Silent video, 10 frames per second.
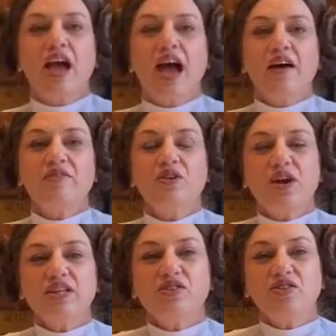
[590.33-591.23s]
Have a
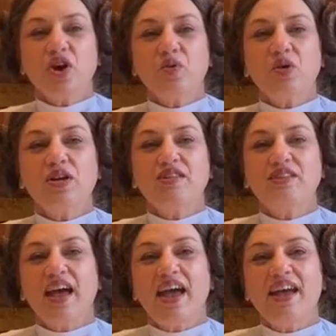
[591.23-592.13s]
great Star Wars
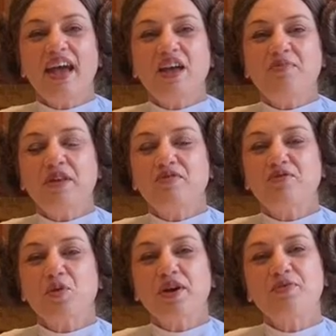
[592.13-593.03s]
Day, and may the
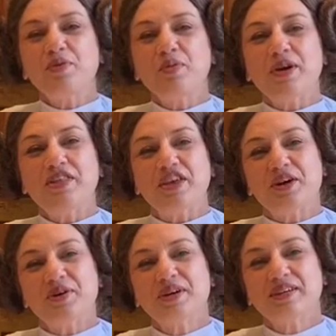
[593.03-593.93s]
4th be with you.